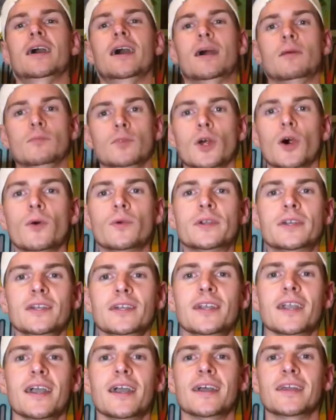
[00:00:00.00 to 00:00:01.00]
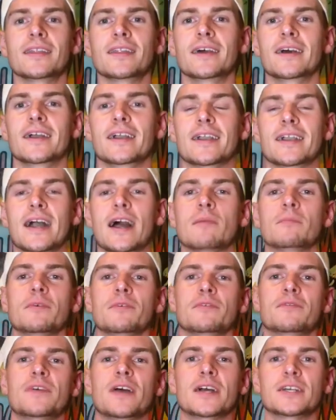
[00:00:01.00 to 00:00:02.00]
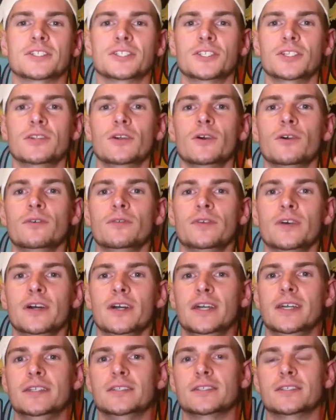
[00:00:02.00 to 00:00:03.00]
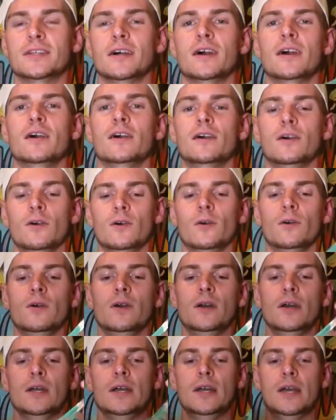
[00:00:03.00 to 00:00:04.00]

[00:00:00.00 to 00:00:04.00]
I'm low-key getting, like, I'm a Fashion Nova insta-ho,